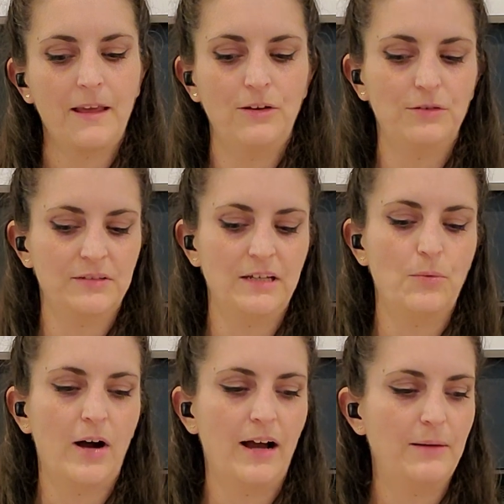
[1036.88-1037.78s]
you'll see
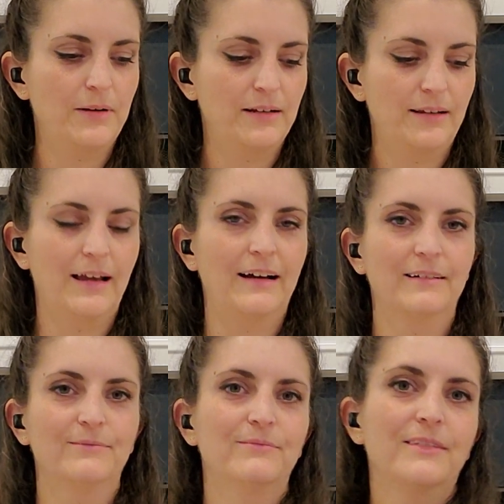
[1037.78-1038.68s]
why. But yeah,
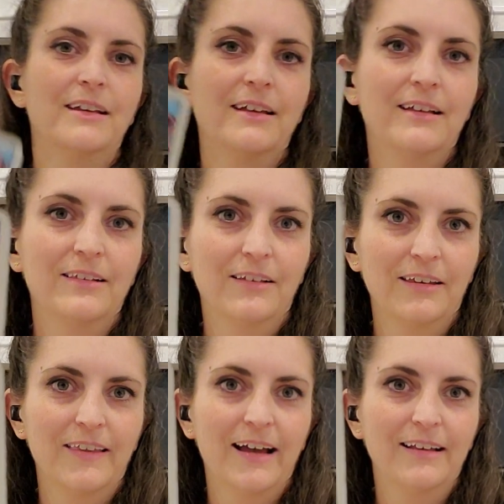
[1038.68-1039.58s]
look
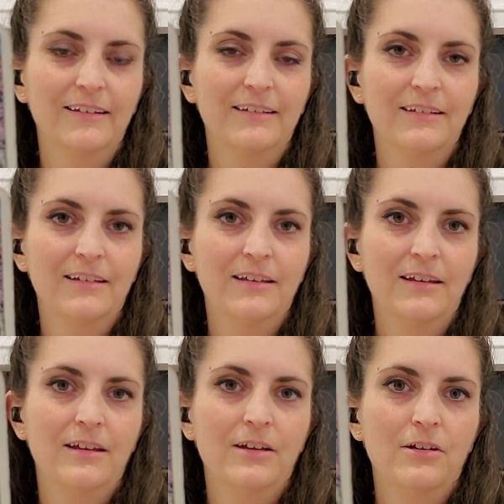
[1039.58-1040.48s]
at that.
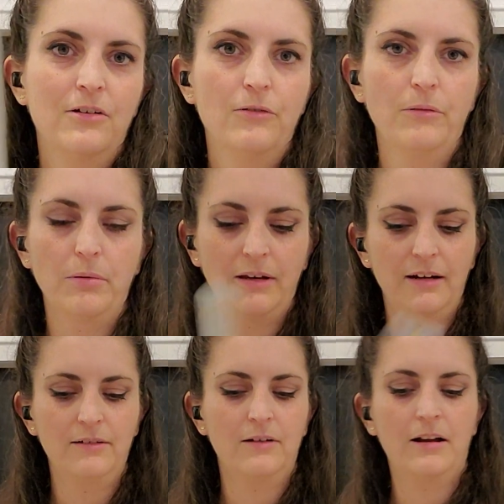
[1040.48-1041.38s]
I've been
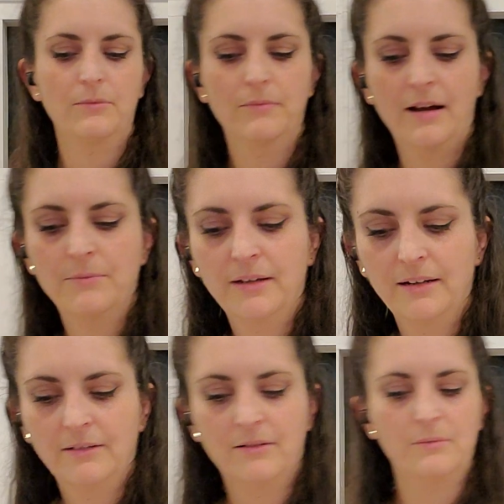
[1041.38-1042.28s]
getting a lot
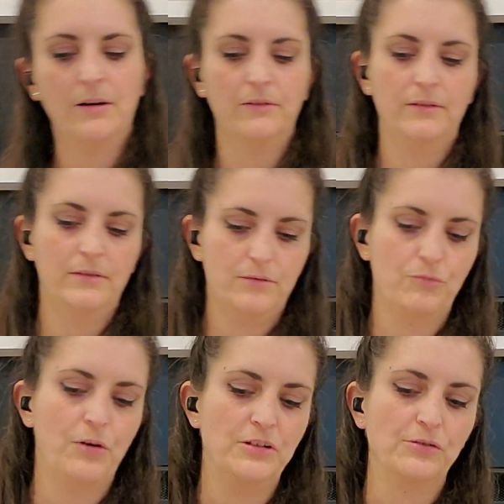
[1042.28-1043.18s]
about
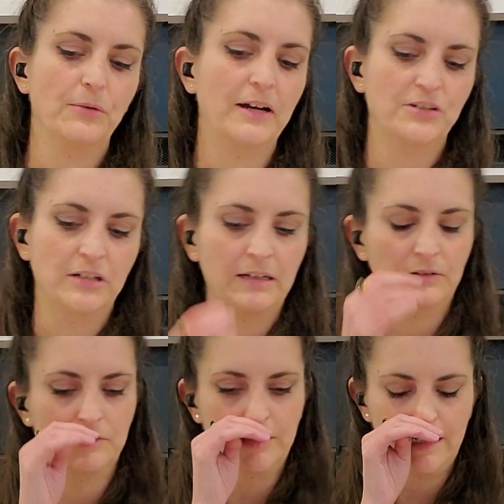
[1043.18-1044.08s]
resurrection
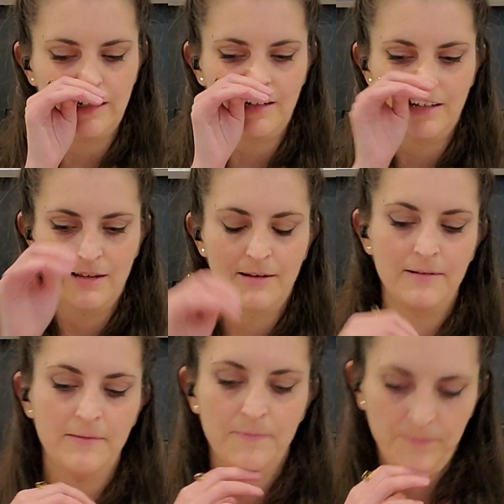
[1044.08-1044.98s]
energy.
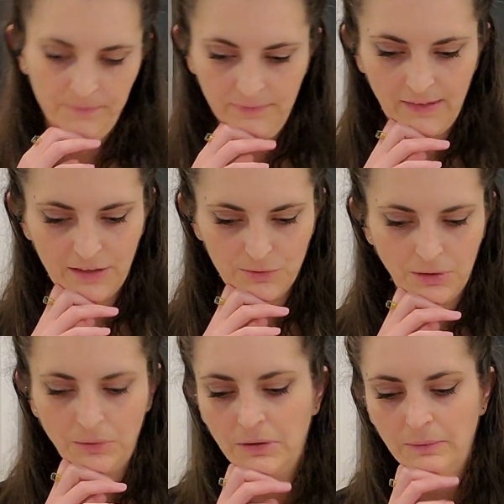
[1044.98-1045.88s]
That's
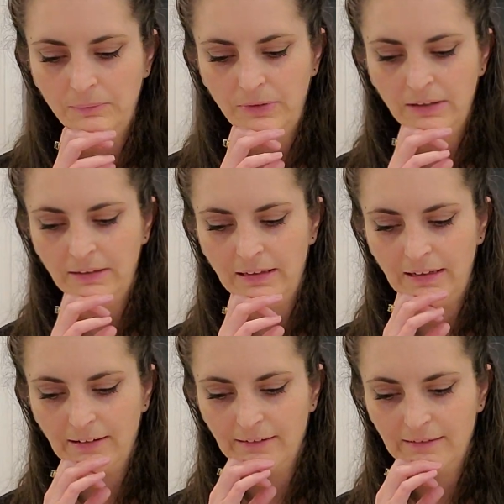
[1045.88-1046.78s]
really what I'm feeling
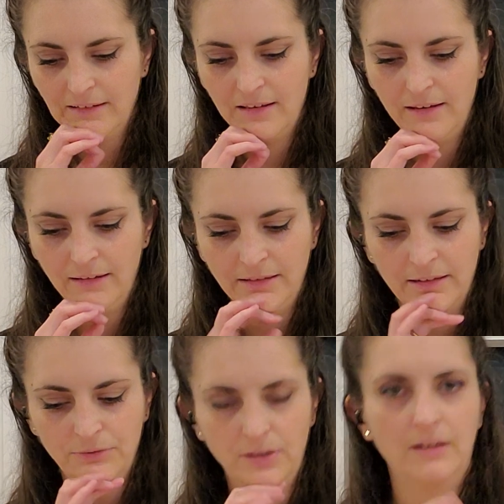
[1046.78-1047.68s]
here. It's
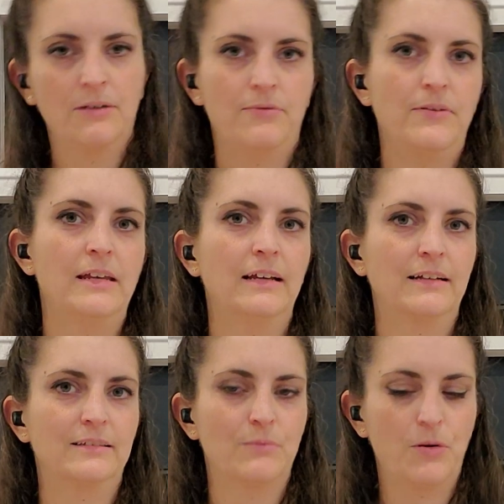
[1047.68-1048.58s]
definitely like a
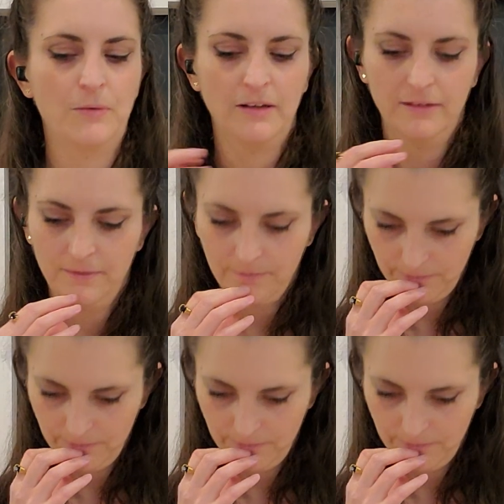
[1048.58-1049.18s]
phoenix moment,